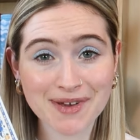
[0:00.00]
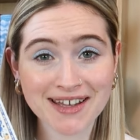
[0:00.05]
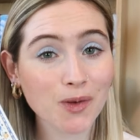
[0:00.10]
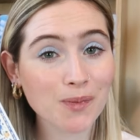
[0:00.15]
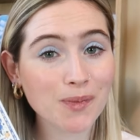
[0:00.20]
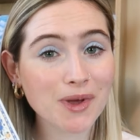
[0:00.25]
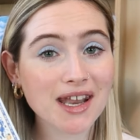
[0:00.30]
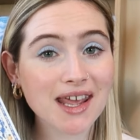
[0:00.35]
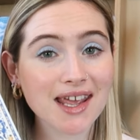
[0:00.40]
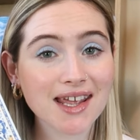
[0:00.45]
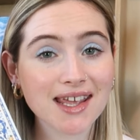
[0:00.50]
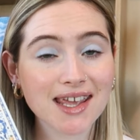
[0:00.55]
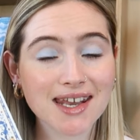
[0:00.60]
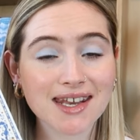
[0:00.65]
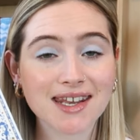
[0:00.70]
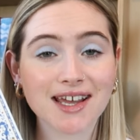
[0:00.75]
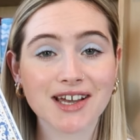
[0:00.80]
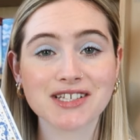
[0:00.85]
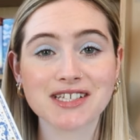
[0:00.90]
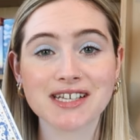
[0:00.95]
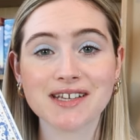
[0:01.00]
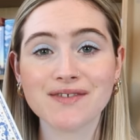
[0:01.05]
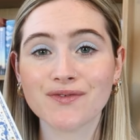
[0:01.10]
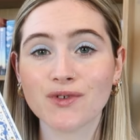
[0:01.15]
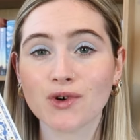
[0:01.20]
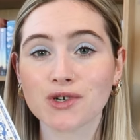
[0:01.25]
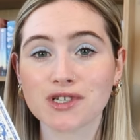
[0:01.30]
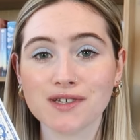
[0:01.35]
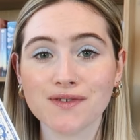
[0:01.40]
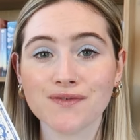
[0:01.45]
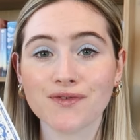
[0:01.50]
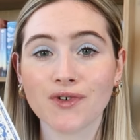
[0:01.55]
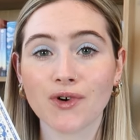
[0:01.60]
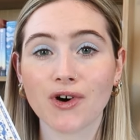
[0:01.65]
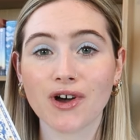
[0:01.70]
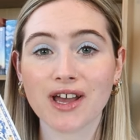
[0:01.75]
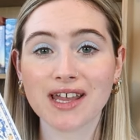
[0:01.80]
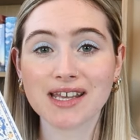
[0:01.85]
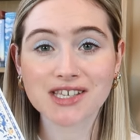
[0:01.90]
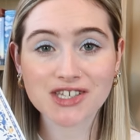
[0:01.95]
Opening in
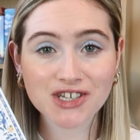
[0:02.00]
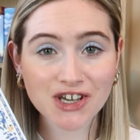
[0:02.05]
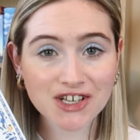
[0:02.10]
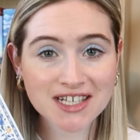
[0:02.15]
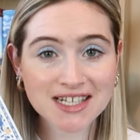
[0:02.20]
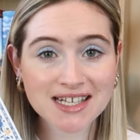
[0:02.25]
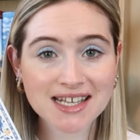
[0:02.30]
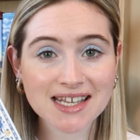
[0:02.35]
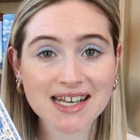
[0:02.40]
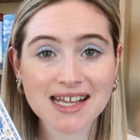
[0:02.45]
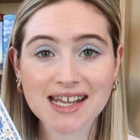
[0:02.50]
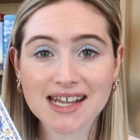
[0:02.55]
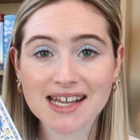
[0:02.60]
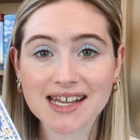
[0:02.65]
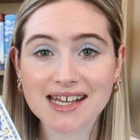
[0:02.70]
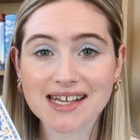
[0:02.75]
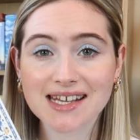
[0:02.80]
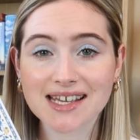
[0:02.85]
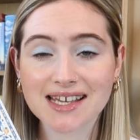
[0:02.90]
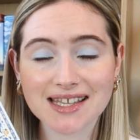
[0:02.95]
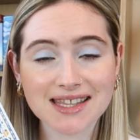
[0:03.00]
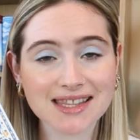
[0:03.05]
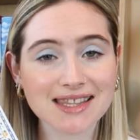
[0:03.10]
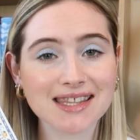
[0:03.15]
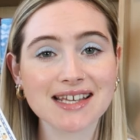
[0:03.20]
1944 in Tuscany,